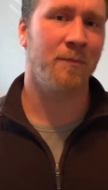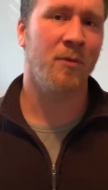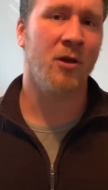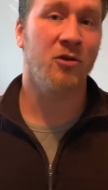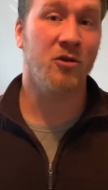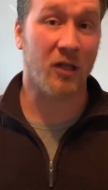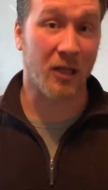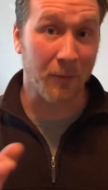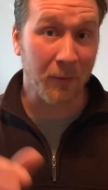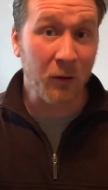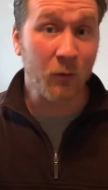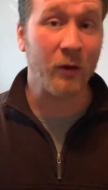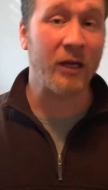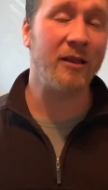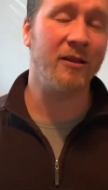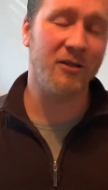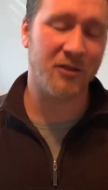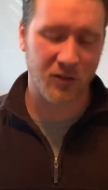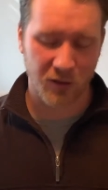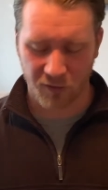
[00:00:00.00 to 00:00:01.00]
So let me
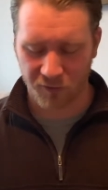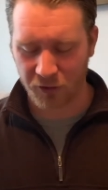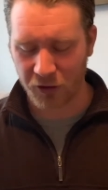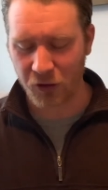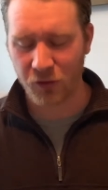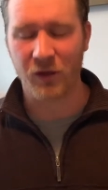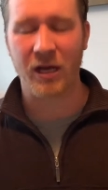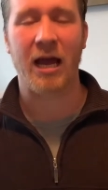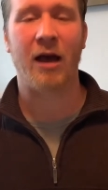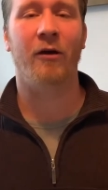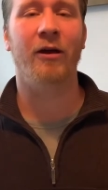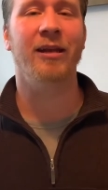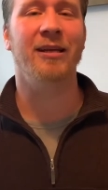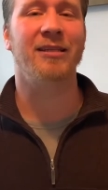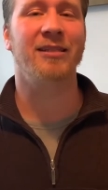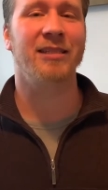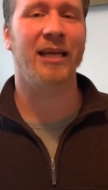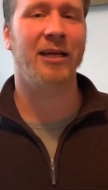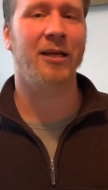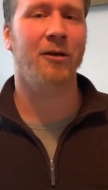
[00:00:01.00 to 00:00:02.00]
read this over you now. It
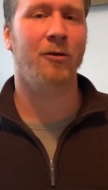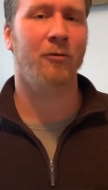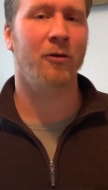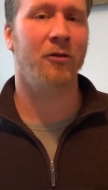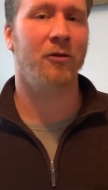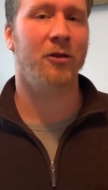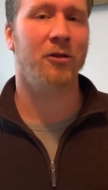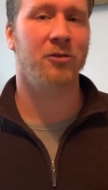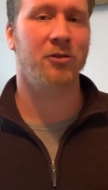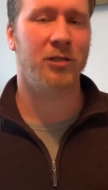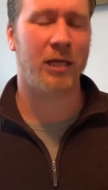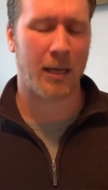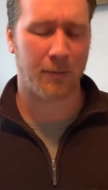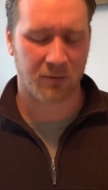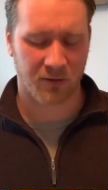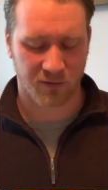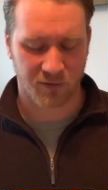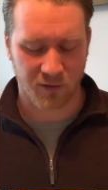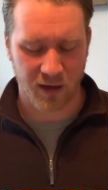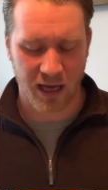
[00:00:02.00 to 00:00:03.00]
is 2 Corinthians
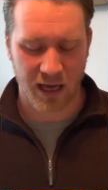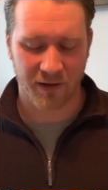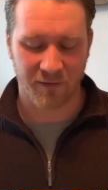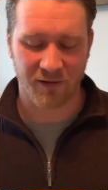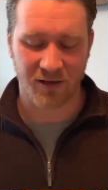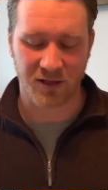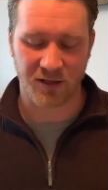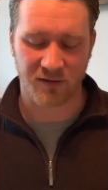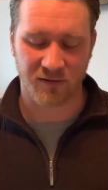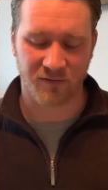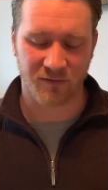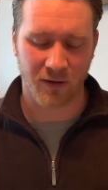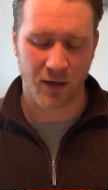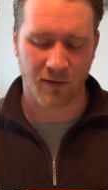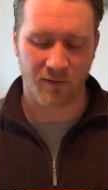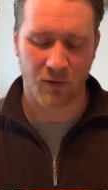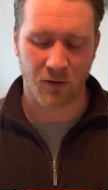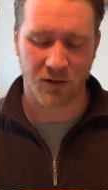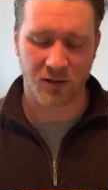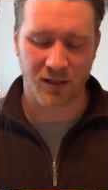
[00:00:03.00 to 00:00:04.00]
chapter 5. It is uh,
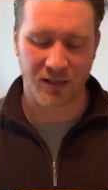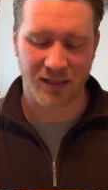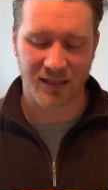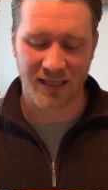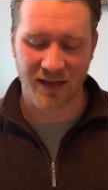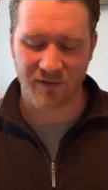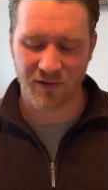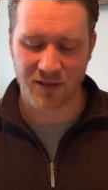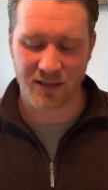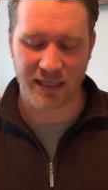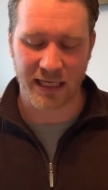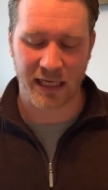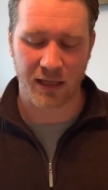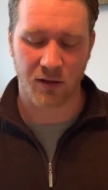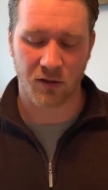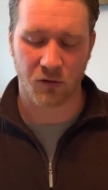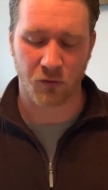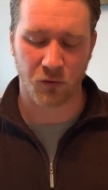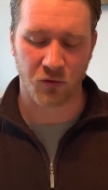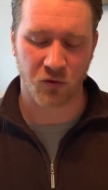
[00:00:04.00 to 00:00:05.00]
verses
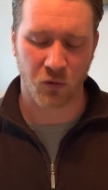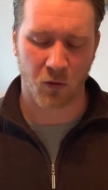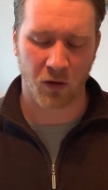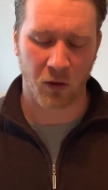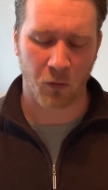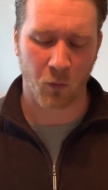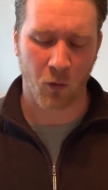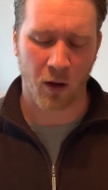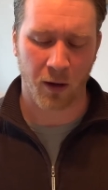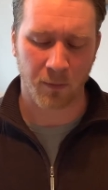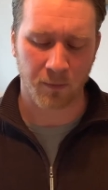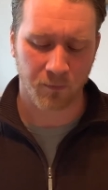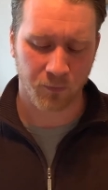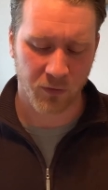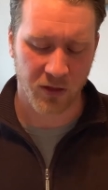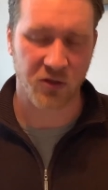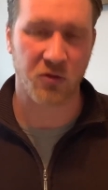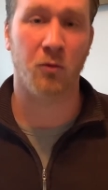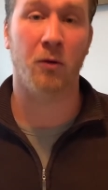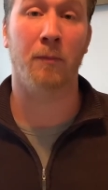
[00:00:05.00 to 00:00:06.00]
17 through 21.
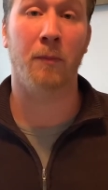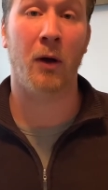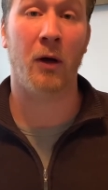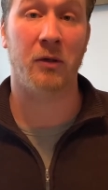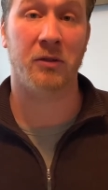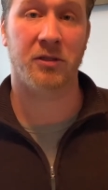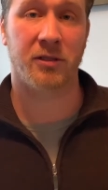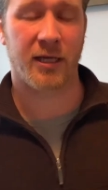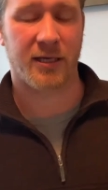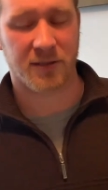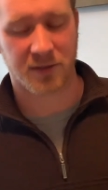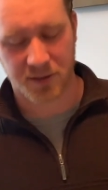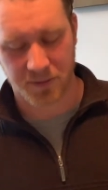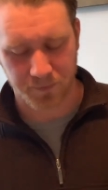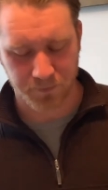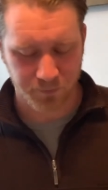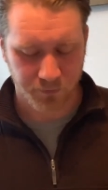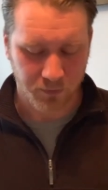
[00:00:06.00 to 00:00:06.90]
This is what Paul says.